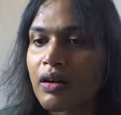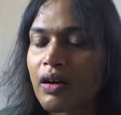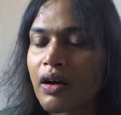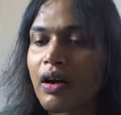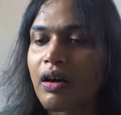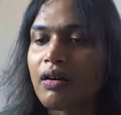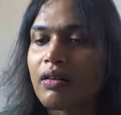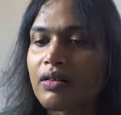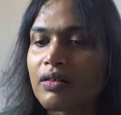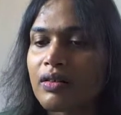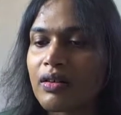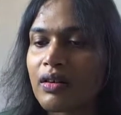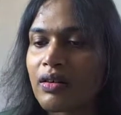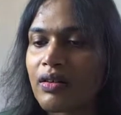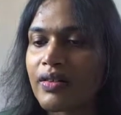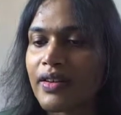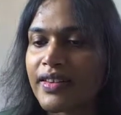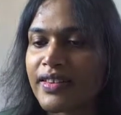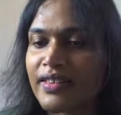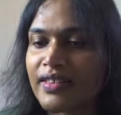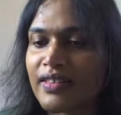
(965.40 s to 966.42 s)
Oh,
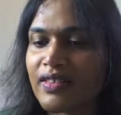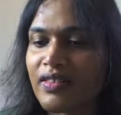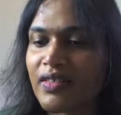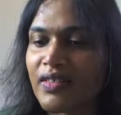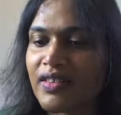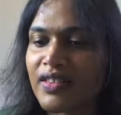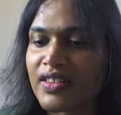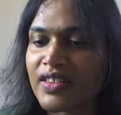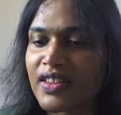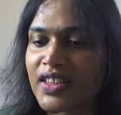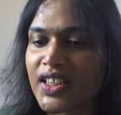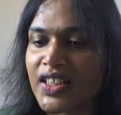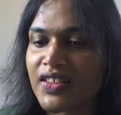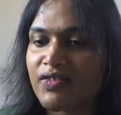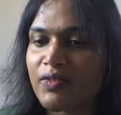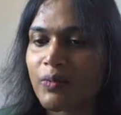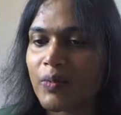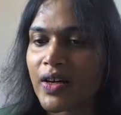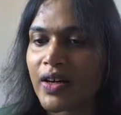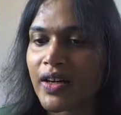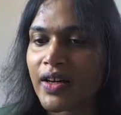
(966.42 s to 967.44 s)
well, they said they
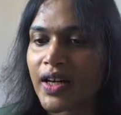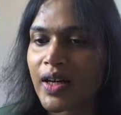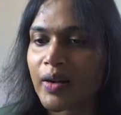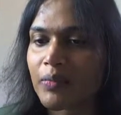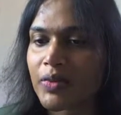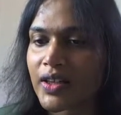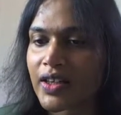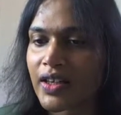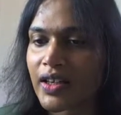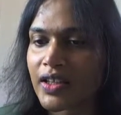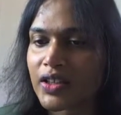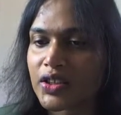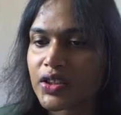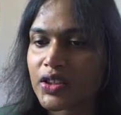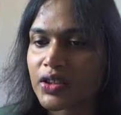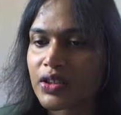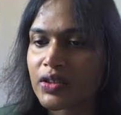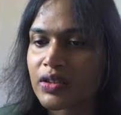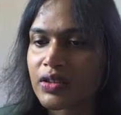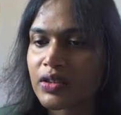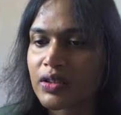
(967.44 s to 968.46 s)
received my
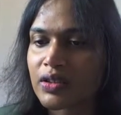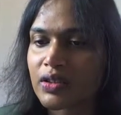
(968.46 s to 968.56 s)
application.